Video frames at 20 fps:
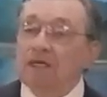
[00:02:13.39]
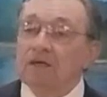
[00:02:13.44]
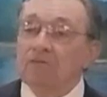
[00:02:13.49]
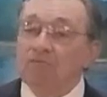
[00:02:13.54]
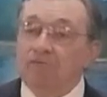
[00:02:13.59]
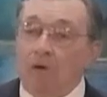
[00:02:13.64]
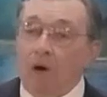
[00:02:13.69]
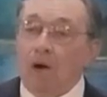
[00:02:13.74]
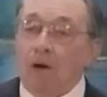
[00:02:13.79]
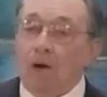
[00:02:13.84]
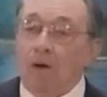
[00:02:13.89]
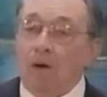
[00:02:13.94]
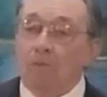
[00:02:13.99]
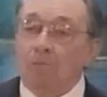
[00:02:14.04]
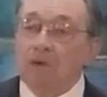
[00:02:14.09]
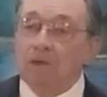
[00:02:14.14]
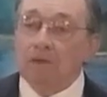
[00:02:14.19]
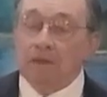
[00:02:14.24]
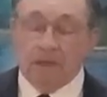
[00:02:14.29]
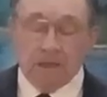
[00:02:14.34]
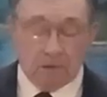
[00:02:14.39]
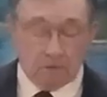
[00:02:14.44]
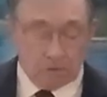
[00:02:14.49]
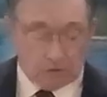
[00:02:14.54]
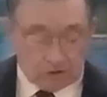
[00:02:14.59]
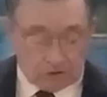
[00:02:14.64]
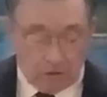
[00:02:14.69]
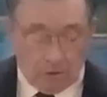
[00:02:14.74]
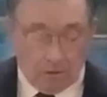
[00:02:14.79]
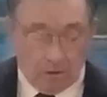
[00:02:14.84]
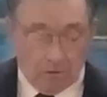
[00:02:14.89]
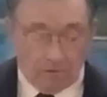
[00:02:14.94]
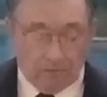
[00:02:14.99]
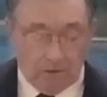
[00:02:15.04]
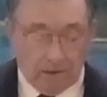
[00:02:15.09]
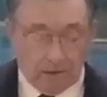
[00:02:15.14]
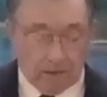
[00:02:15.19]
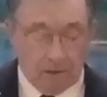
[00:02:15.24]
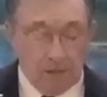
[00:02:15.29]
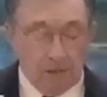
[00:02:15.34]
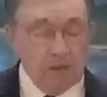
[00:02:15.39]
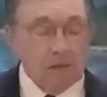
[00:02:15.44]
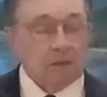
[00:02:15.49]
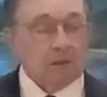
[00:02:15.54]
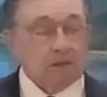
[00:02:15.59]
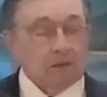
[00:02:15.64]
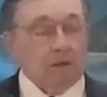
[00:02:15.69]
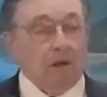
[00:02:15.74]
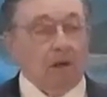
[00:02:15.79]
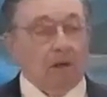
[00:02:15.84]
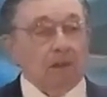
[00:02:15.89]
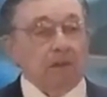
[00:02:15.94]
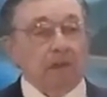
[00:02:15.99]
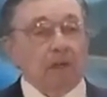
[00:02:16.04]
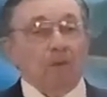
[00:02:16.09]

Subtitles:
involvement in serving God.